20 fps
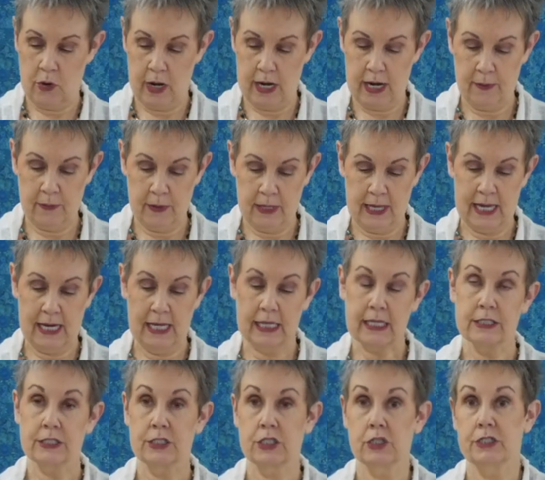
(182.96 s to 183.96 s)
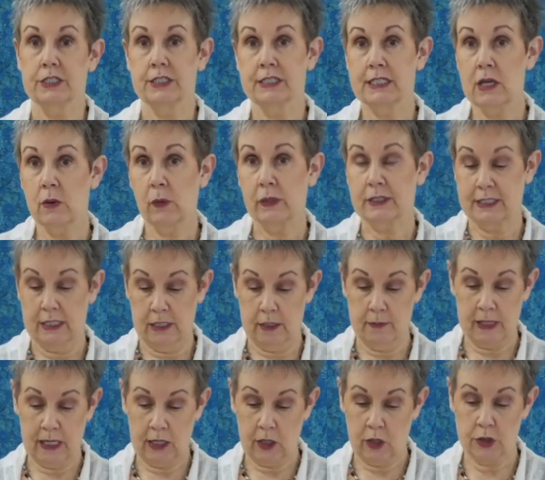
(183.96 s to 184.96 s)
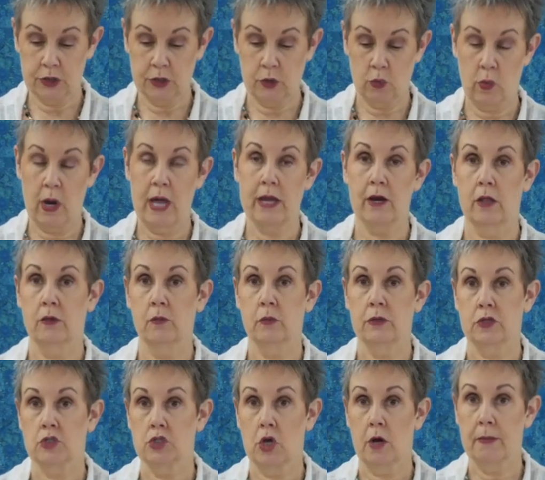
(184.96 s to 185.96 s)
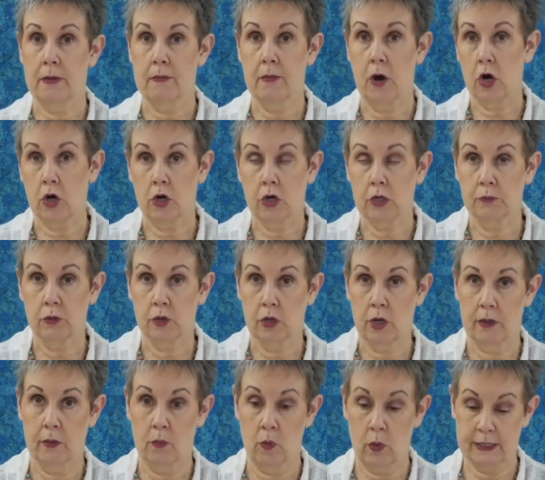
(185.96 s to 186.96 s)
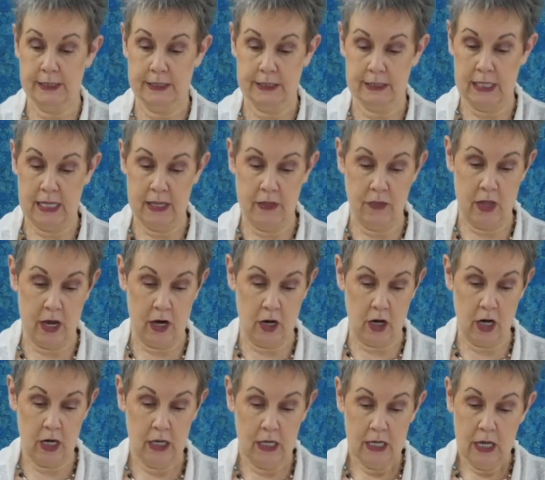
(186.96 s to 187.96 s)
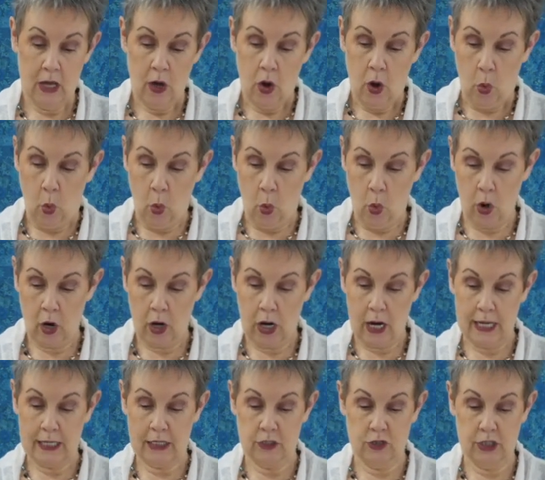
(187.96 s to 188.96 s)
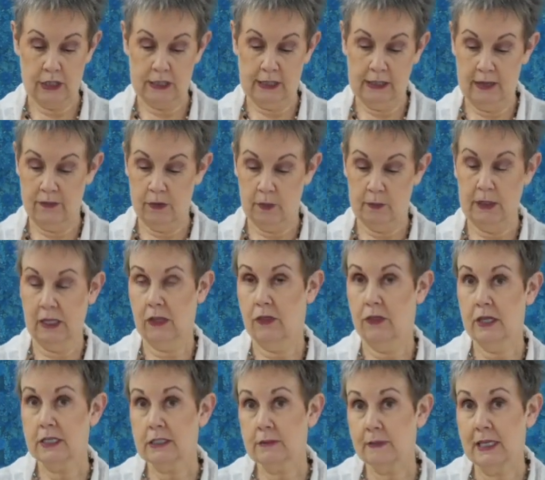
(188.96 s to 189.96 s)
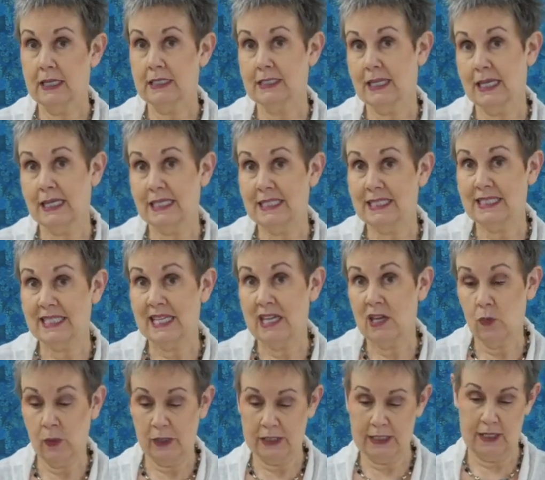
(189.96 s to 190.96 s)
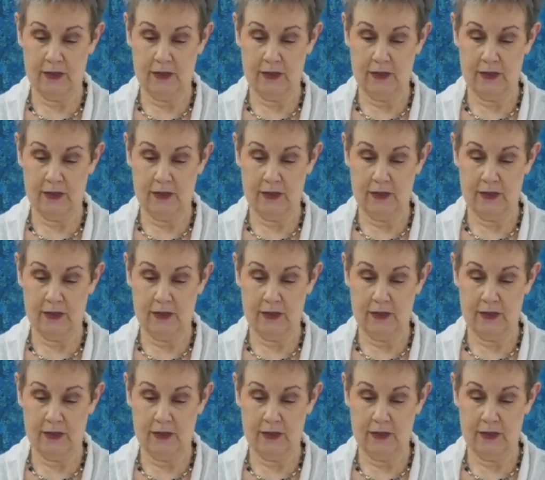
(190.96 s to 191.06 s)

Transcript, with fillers: right up again. I can still see what's in them, but I could also write on them with a Sharpie marker and put on them what's in there. Or I could just leave them like this because I can see what's